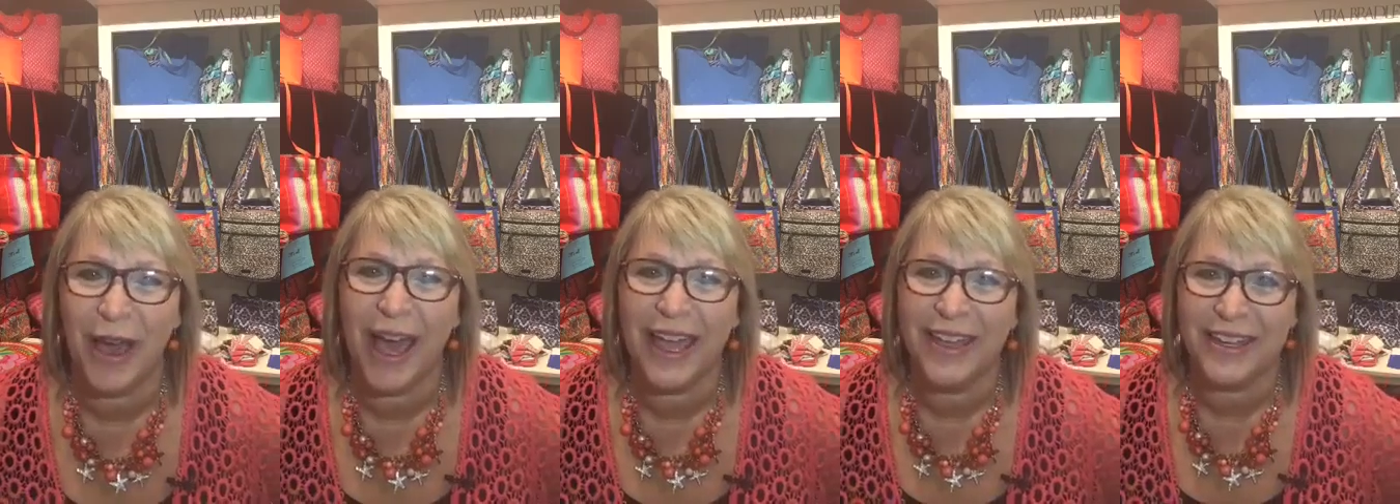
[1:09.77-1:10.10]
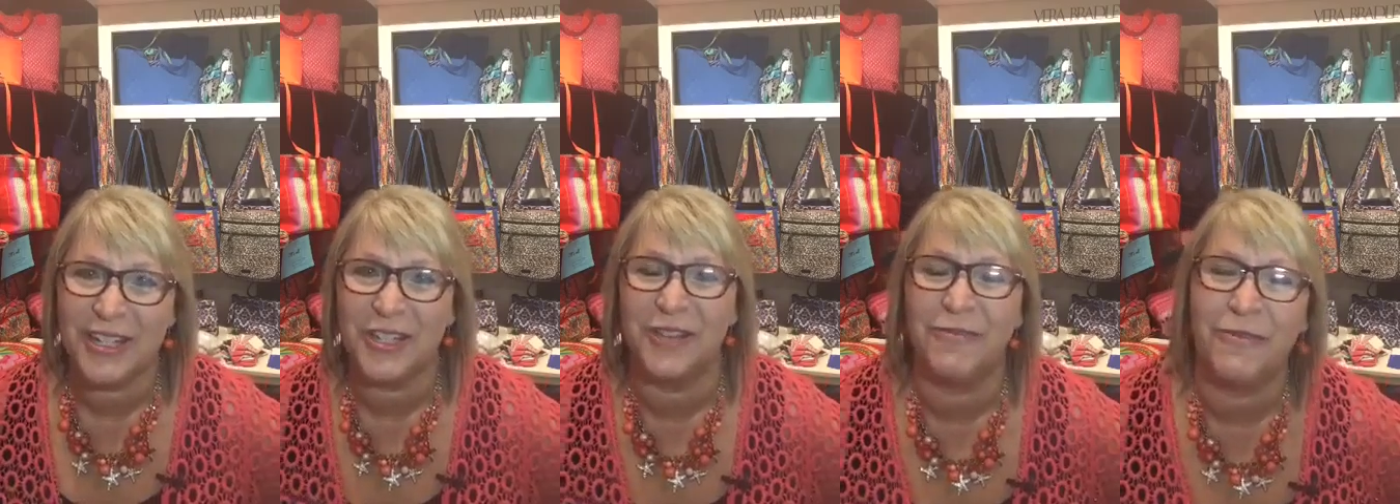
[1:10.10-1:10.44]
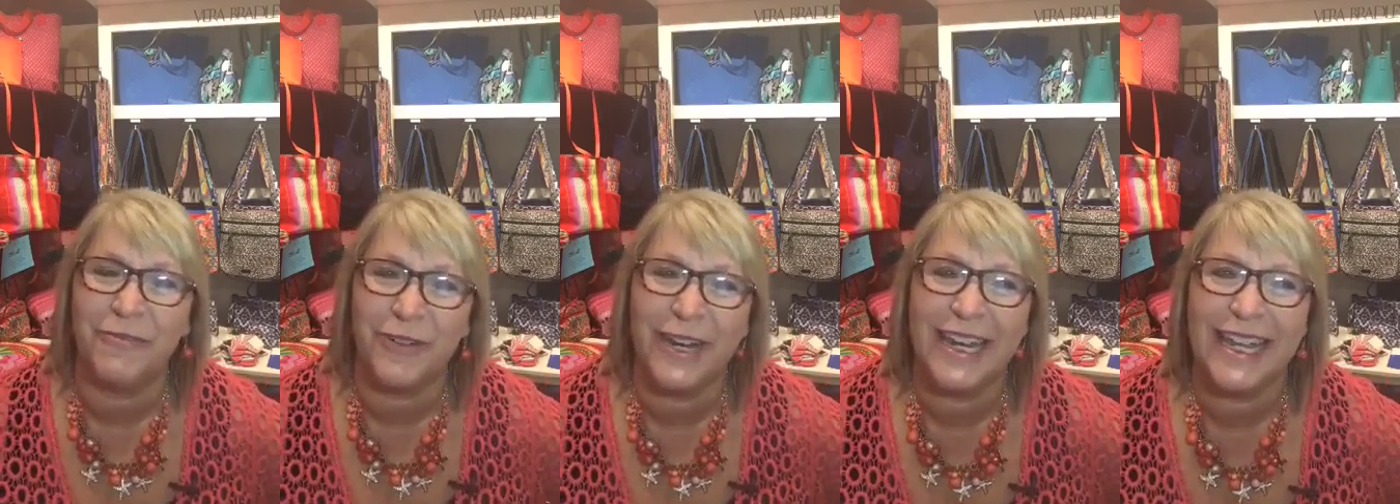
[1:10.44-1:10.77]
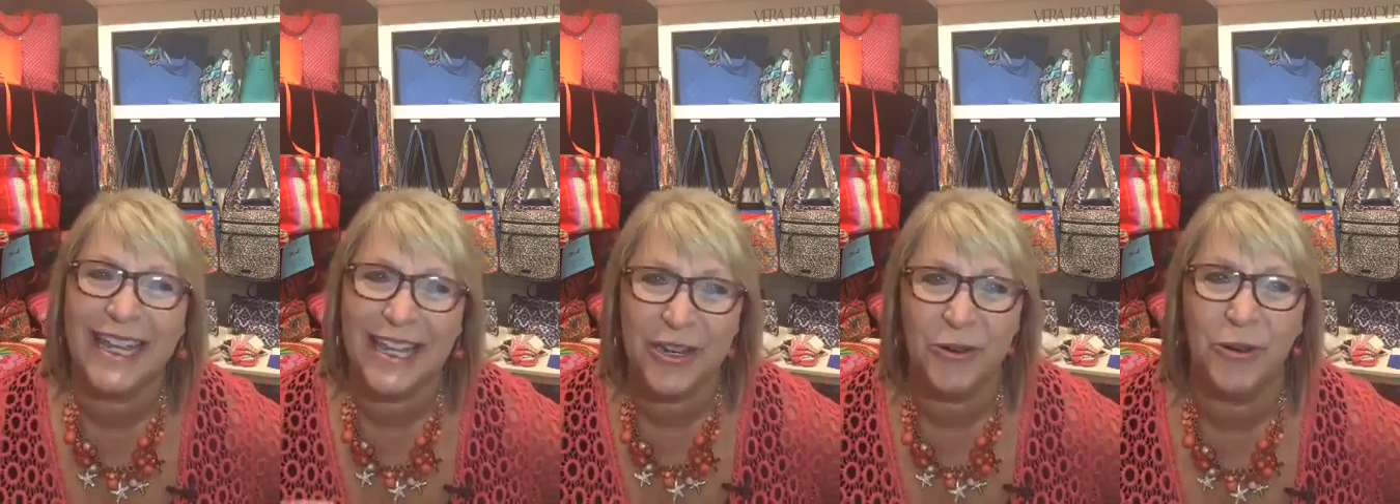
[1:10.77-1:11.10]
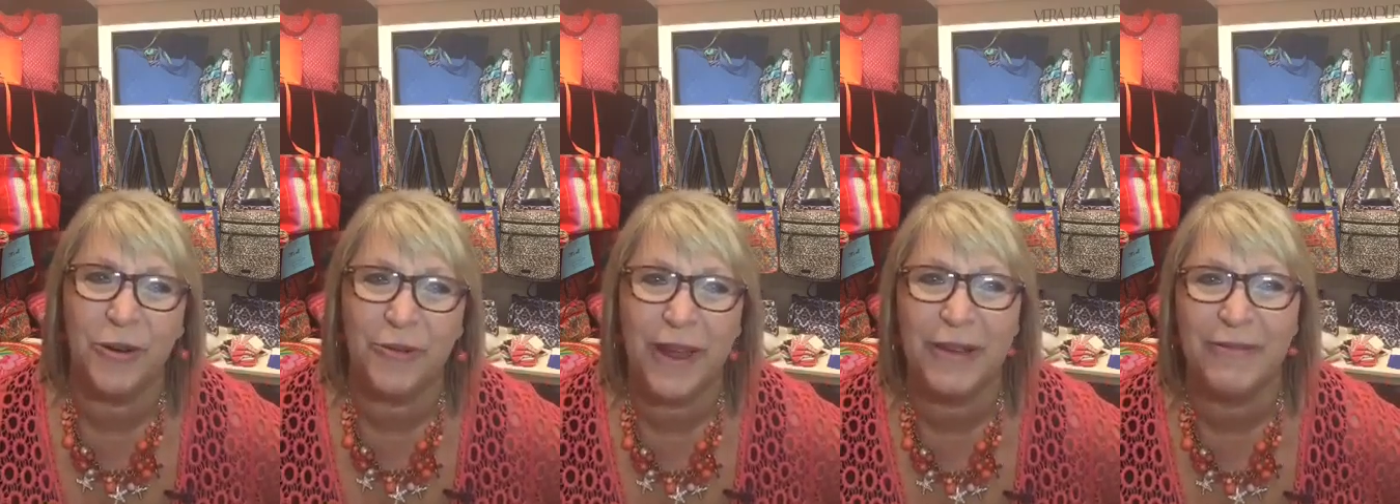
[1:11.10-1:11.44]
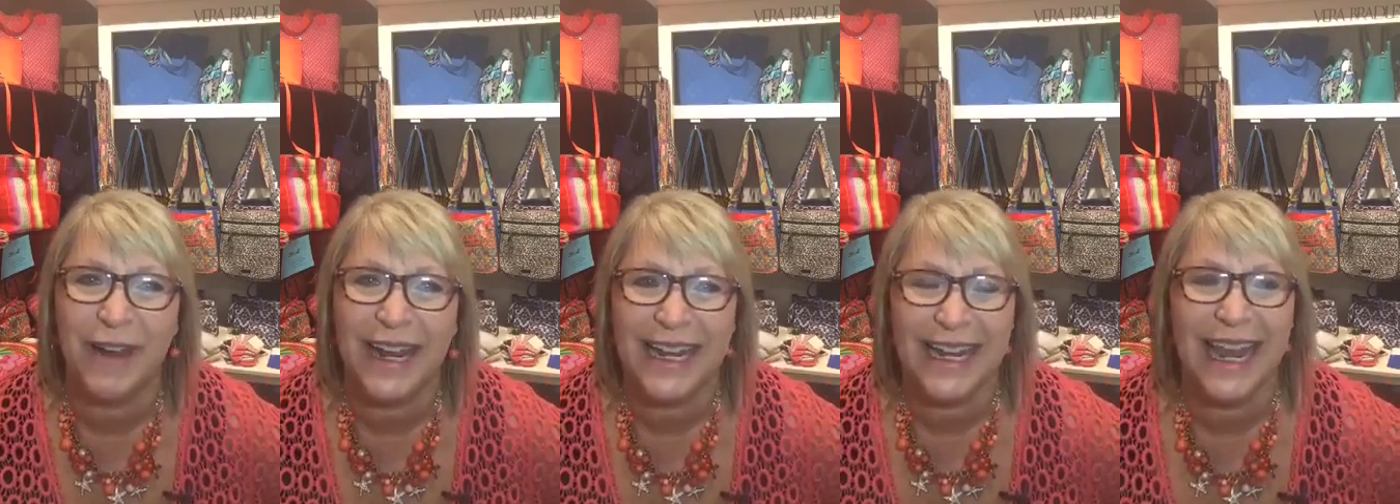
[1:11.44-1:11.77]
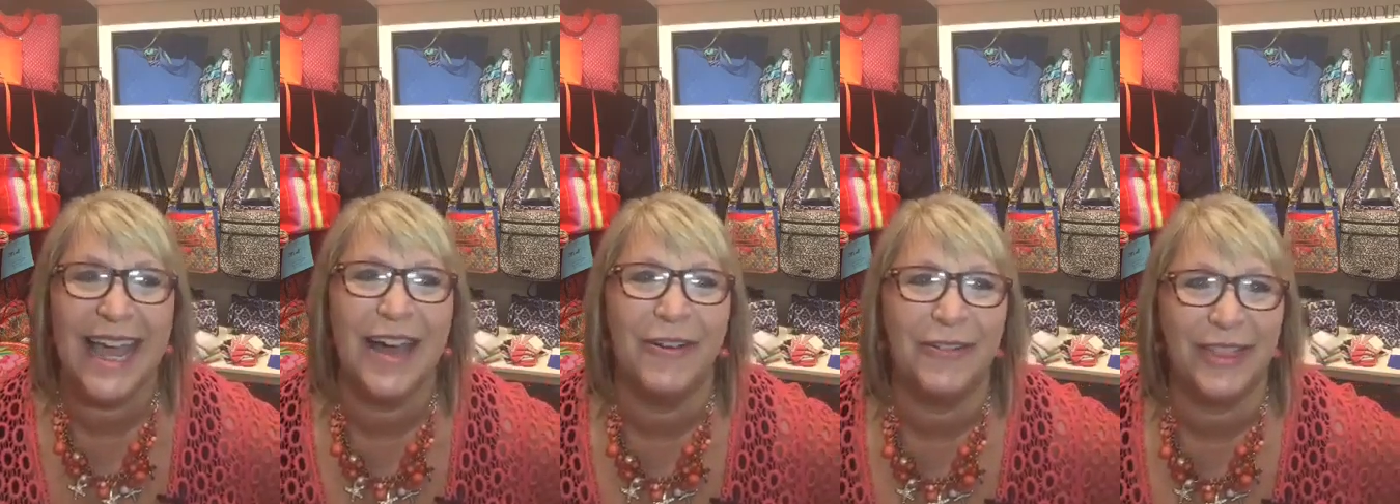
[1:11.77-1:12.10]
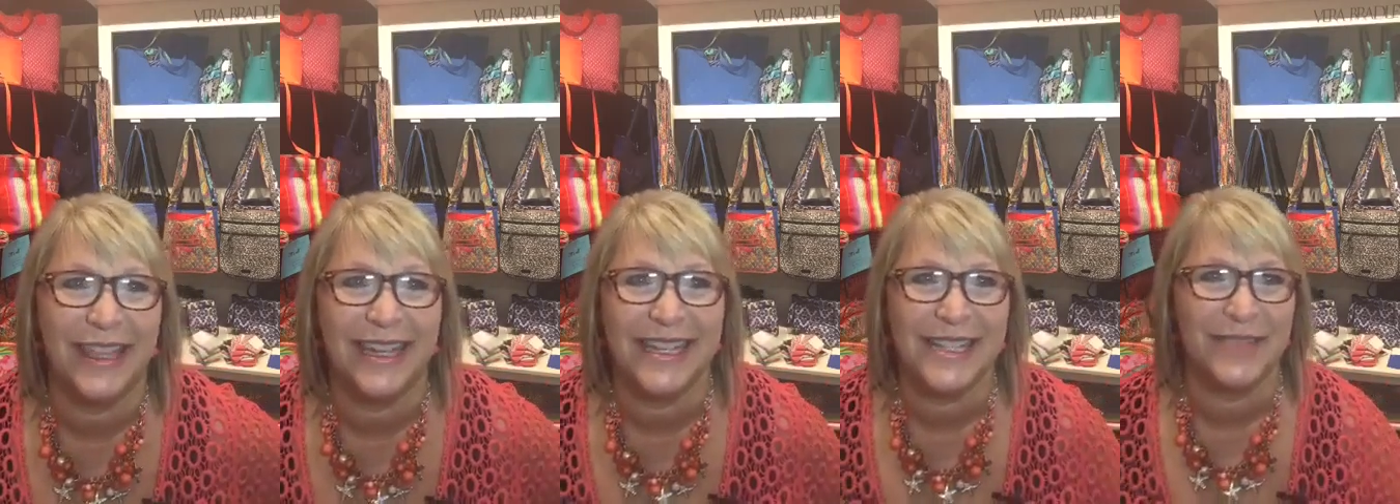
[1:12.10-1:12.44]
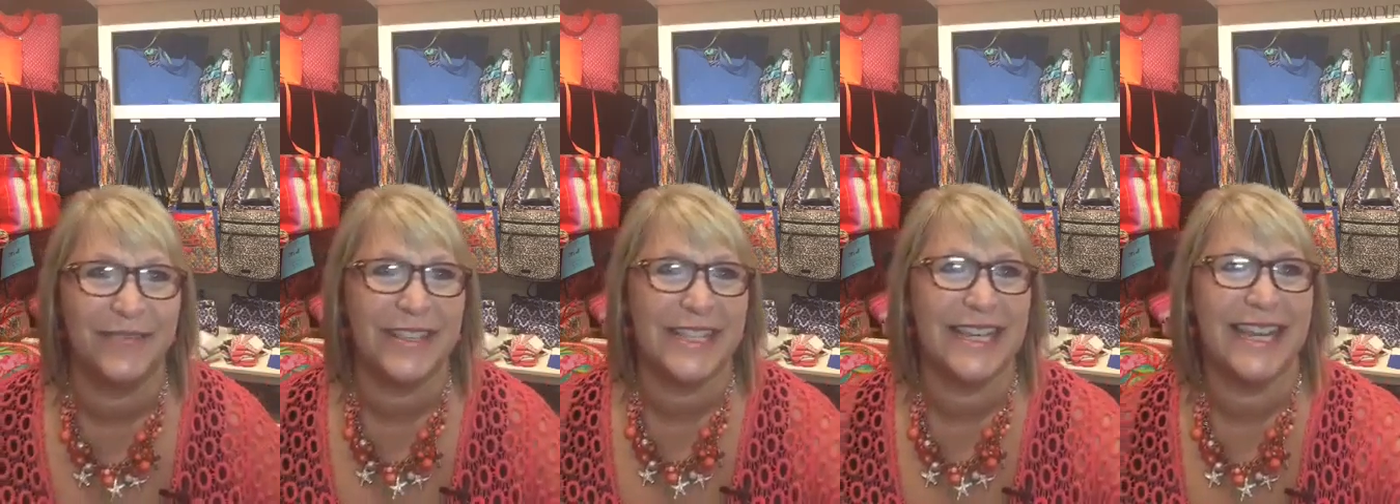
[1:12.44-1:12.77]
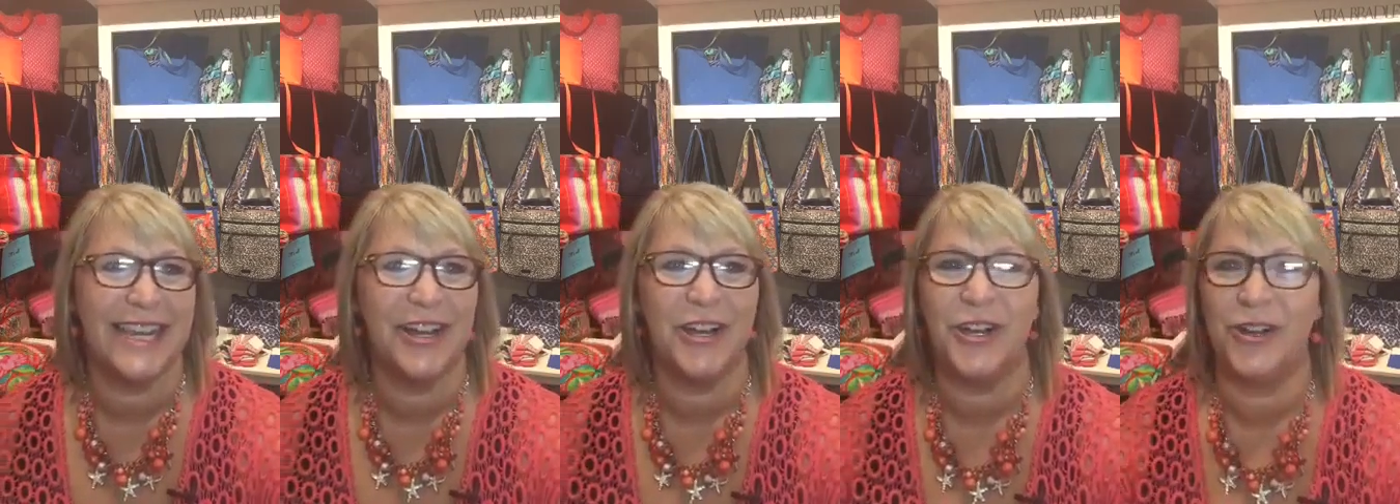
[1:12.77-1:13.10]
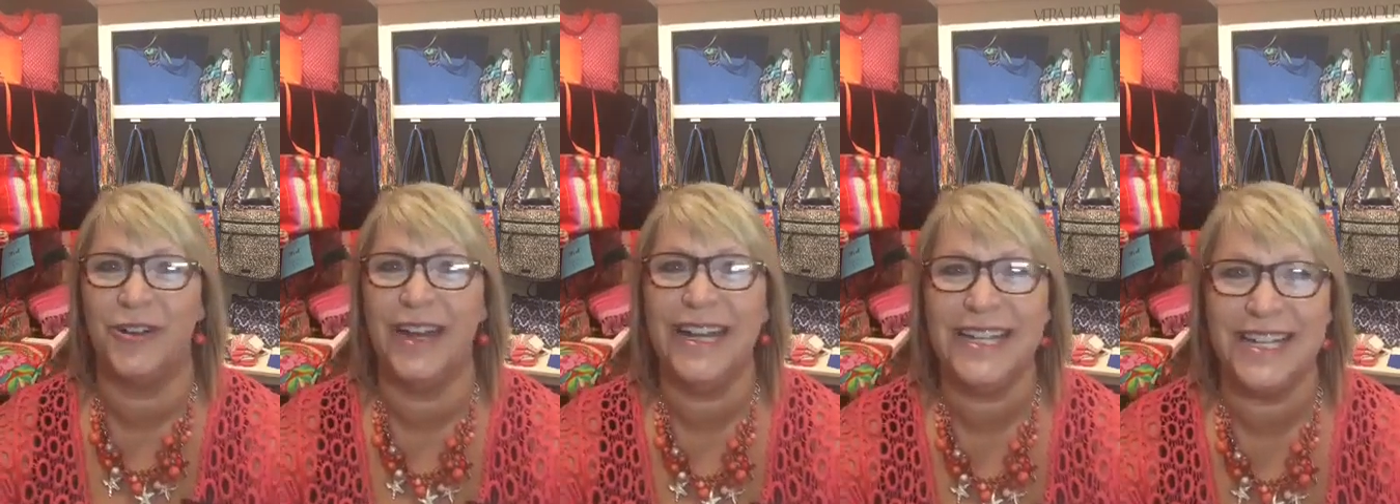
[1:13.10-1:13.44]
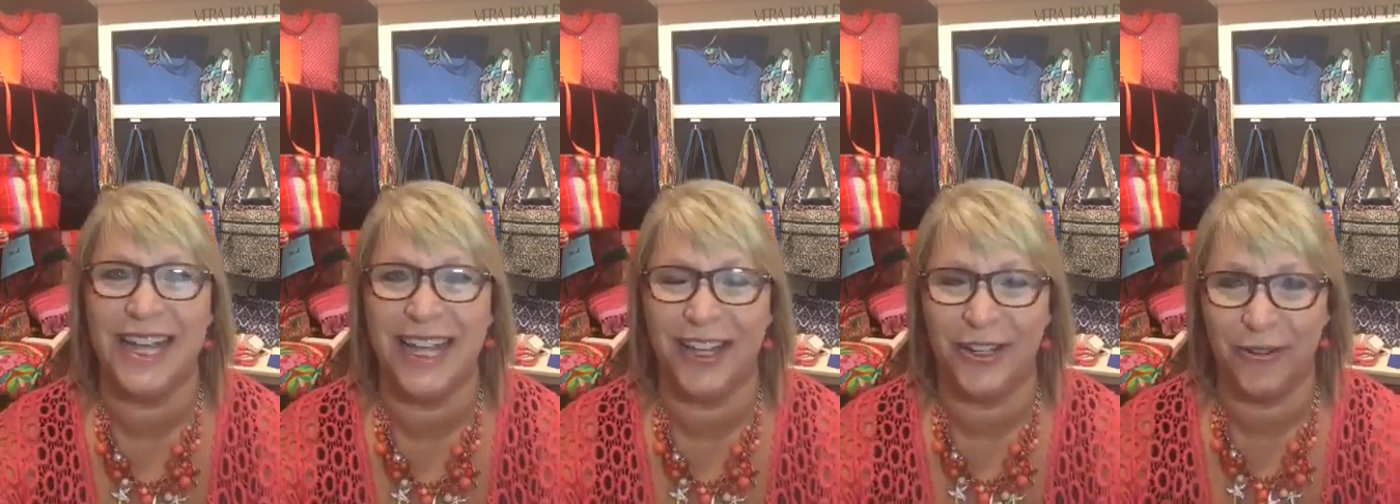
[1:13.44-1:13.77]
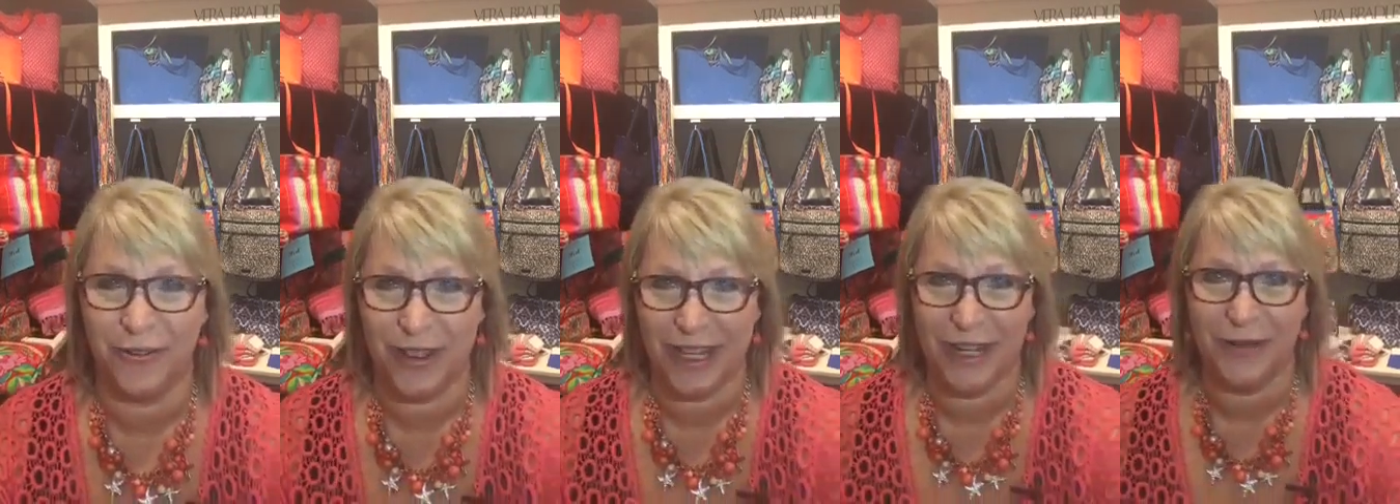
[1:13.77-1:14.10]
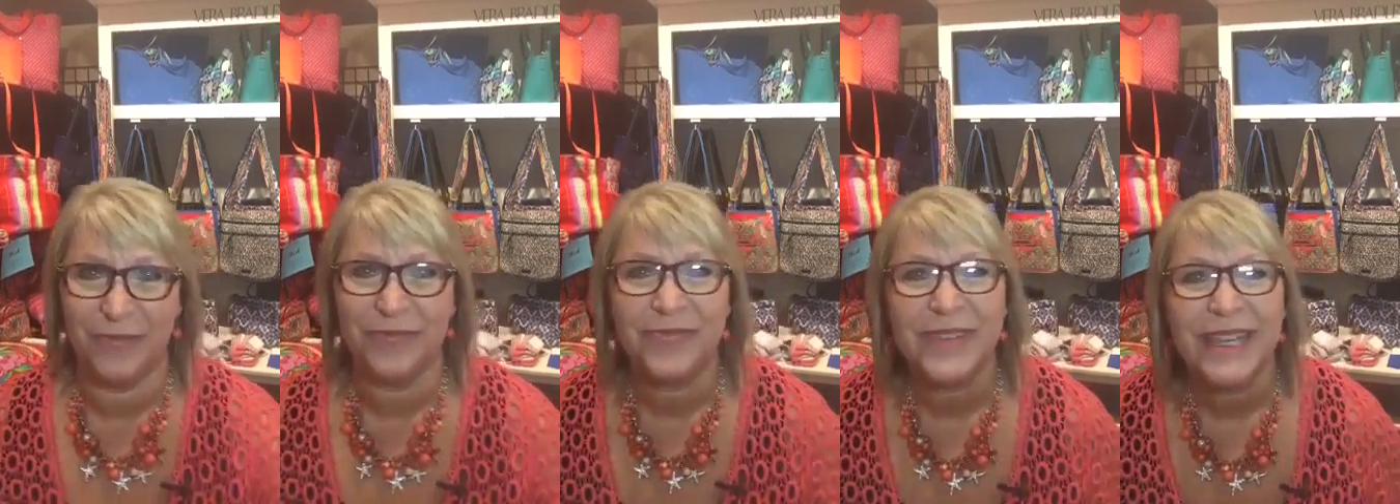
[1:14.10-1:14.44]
I actually have a friend in Norway right now that is visiting her grandchild over there.